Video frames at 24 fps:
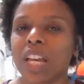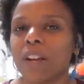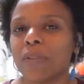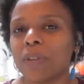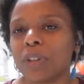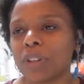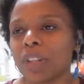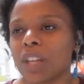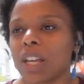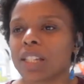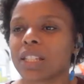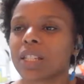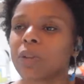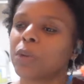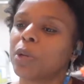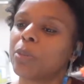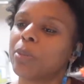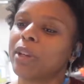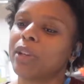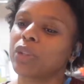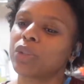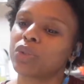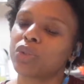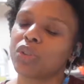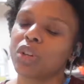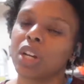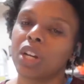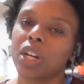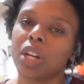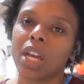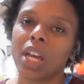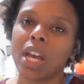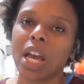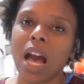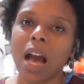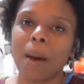everything because I want to make sure
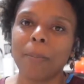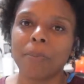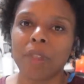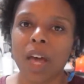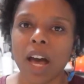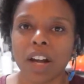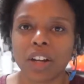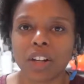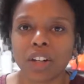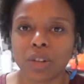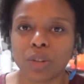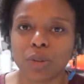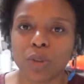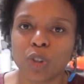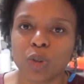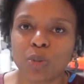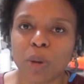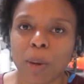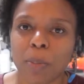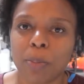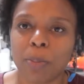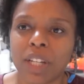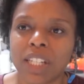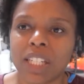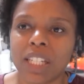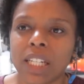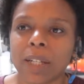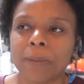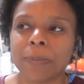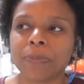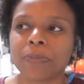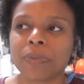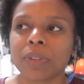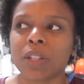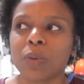I'm not going to lose my money.